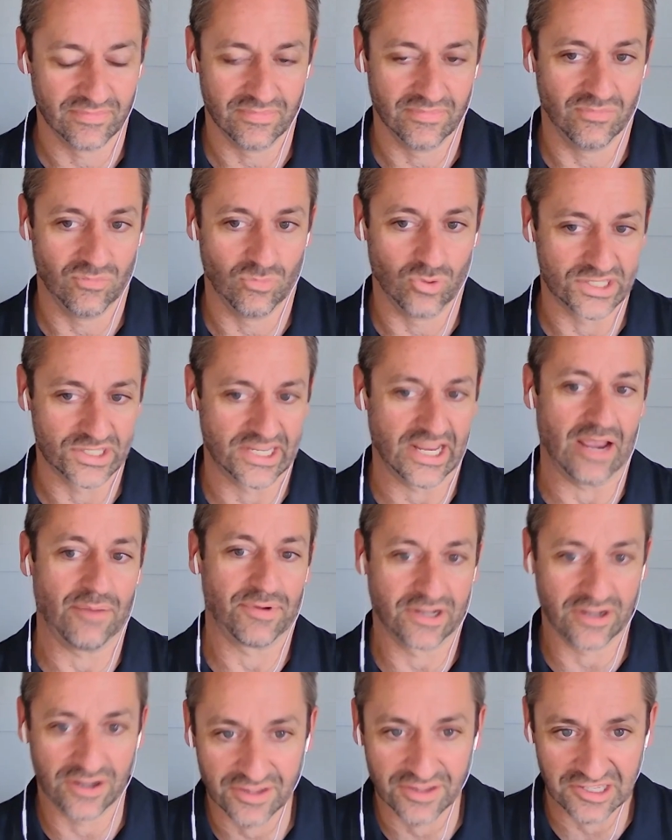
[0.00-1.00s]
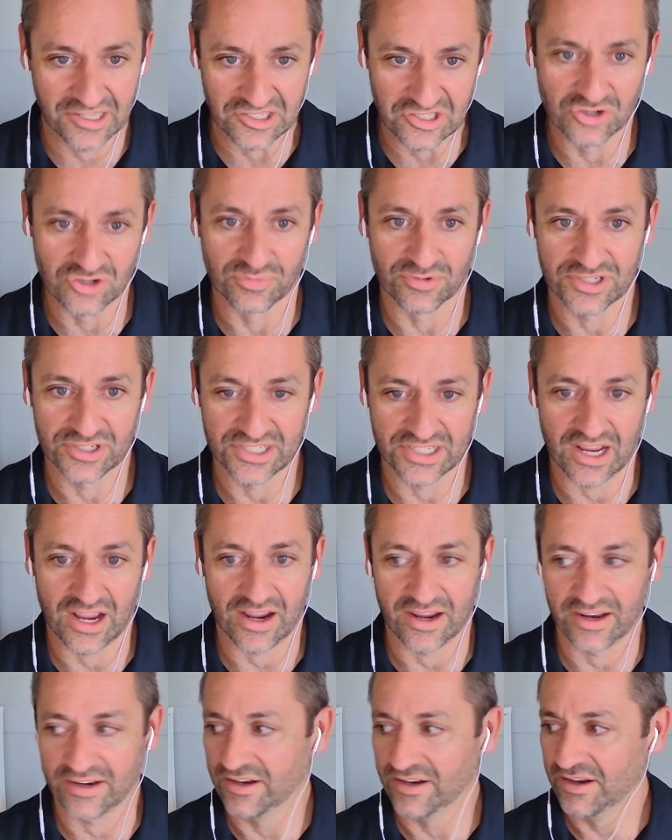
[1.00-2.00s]
what's happening on the consumer
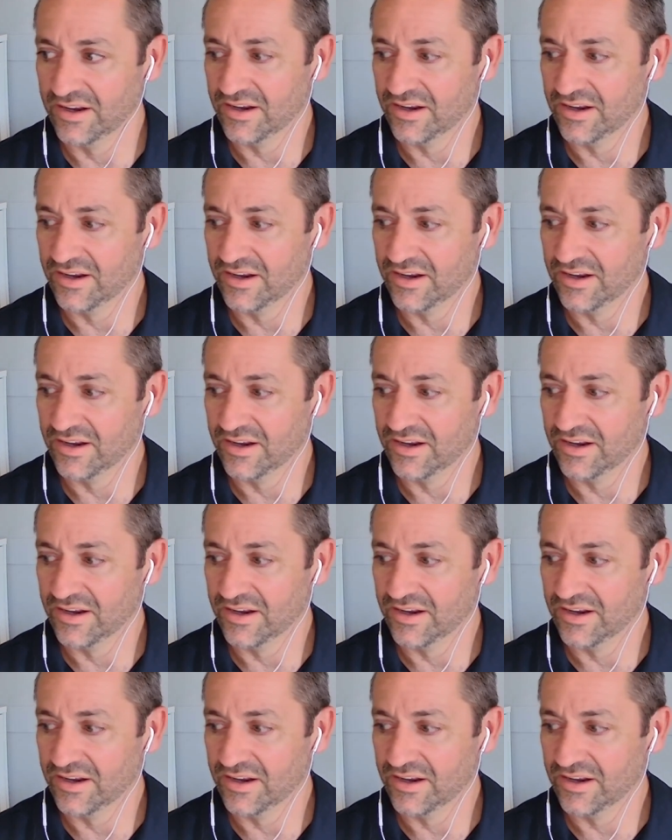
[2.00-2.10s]
side.